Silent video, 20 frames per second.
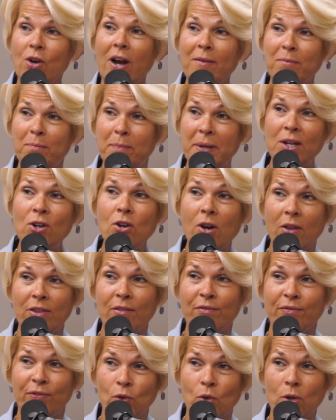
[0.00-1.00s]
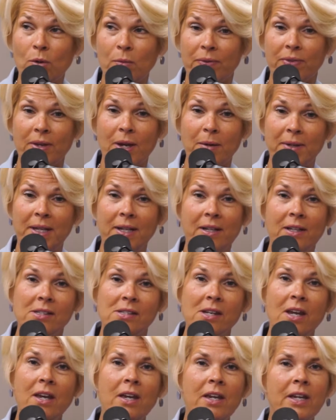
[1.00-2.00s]
So I've been on the floor with them.
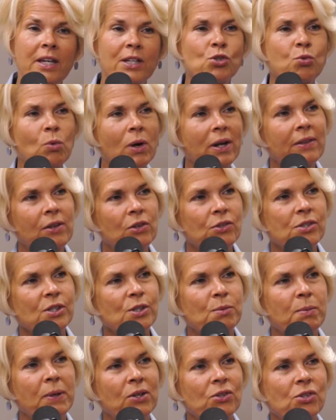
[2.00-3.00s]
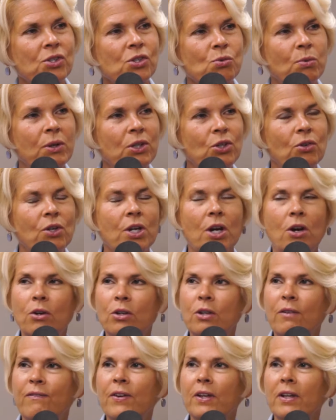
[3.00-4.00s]
It's one of those experiences when you
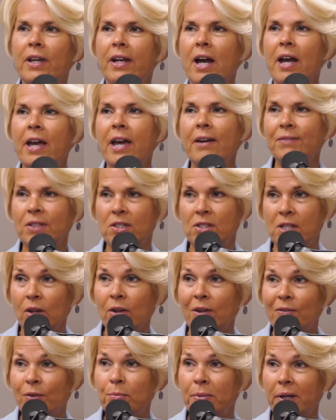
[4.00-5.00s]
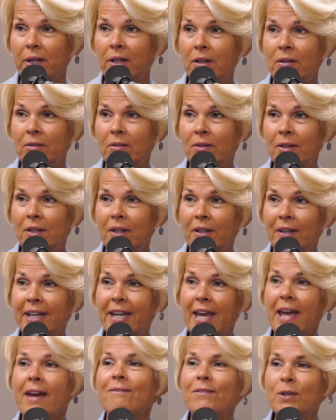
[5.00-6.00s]
go, you feel like I have to tell everybody.
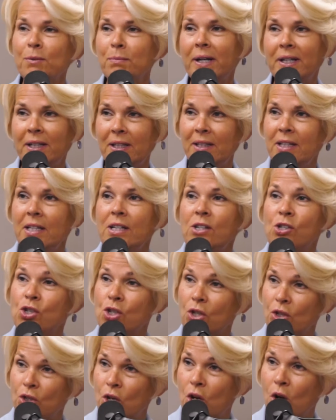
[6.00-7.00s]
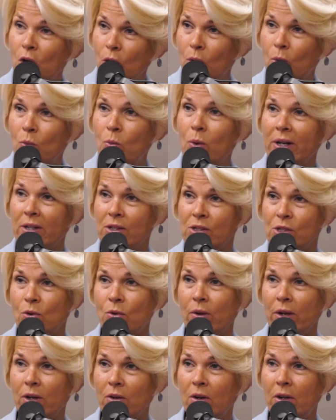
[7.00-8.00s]
Like everybody needs to know what
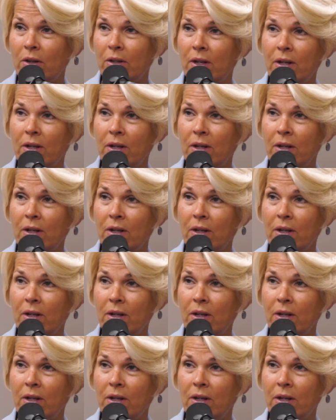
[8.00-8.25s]
is going on.